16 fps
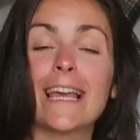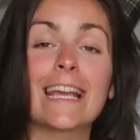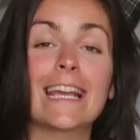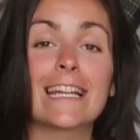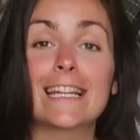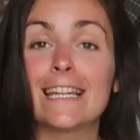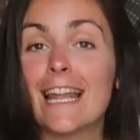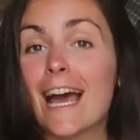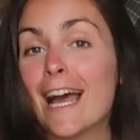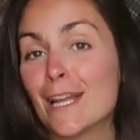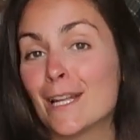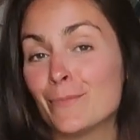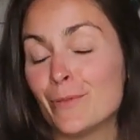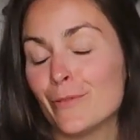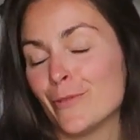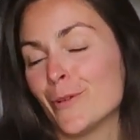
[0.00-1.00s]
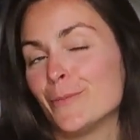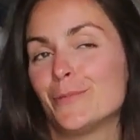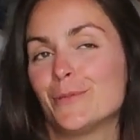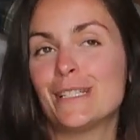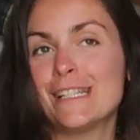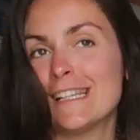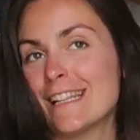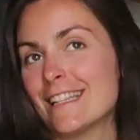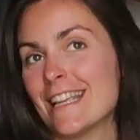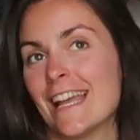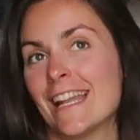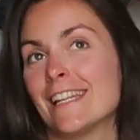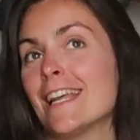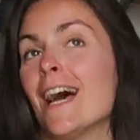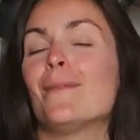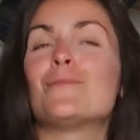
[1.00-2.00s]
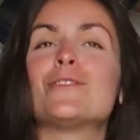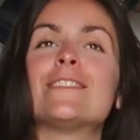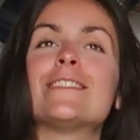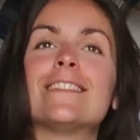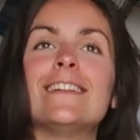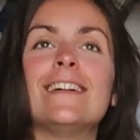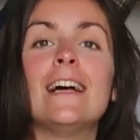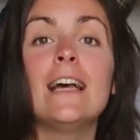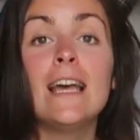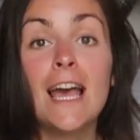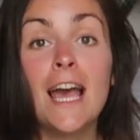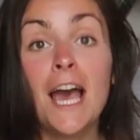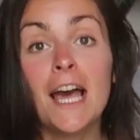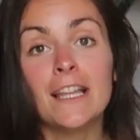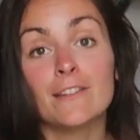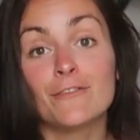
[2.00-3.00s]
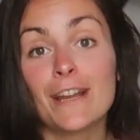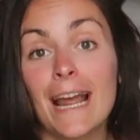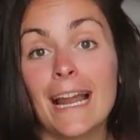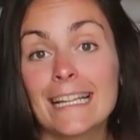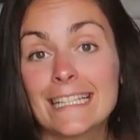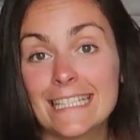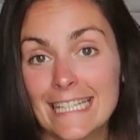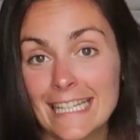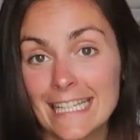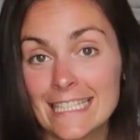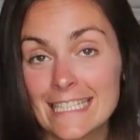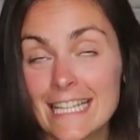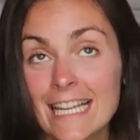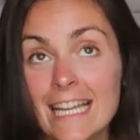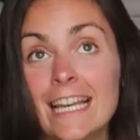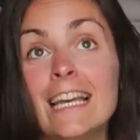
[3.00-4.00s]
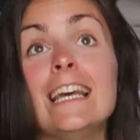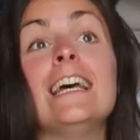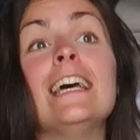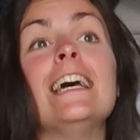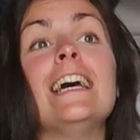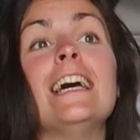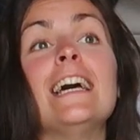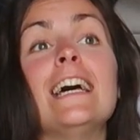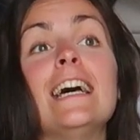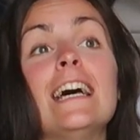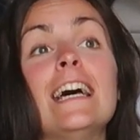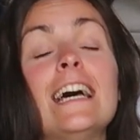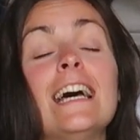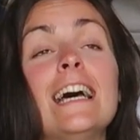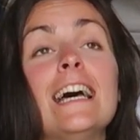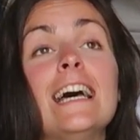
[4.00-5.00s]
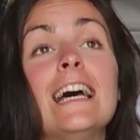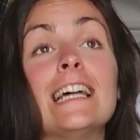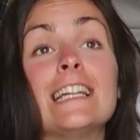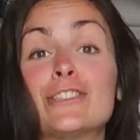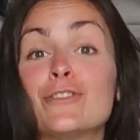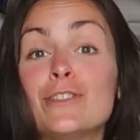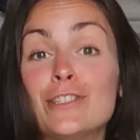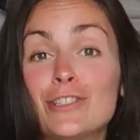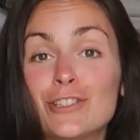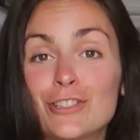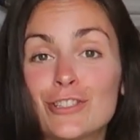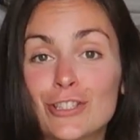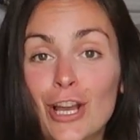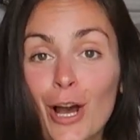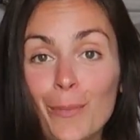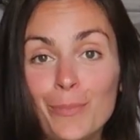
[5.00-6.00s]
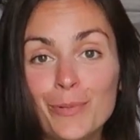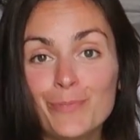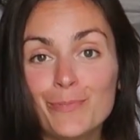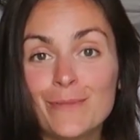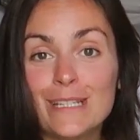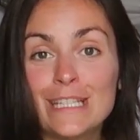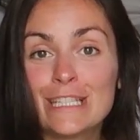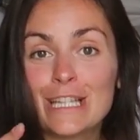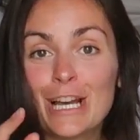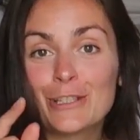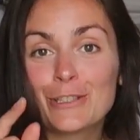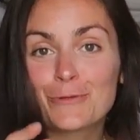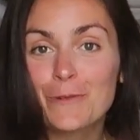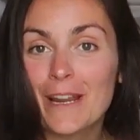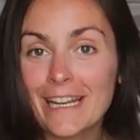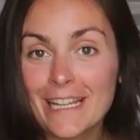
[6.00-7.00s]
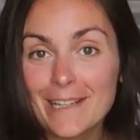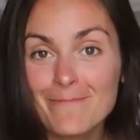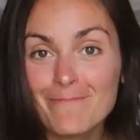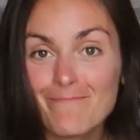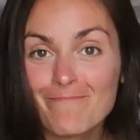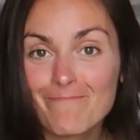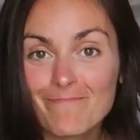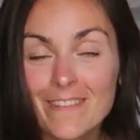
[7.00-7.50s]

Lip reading: like at night before putting the tent up. Just the reality is, as soon as you stop, it starts raining.